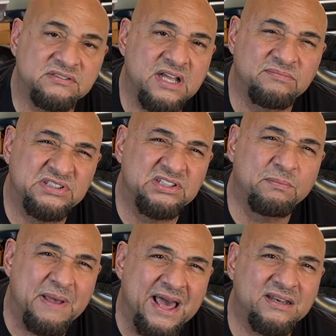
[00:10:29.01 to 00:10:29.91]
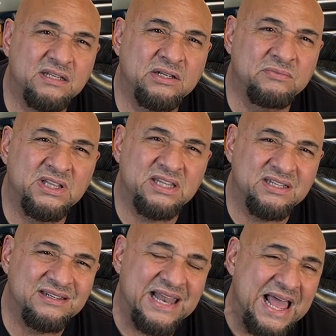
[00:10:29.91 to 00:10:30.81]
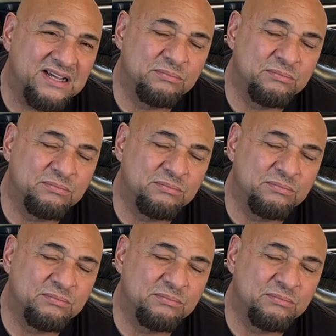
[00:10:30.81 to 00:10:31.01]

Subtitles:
I'm still battling with the lack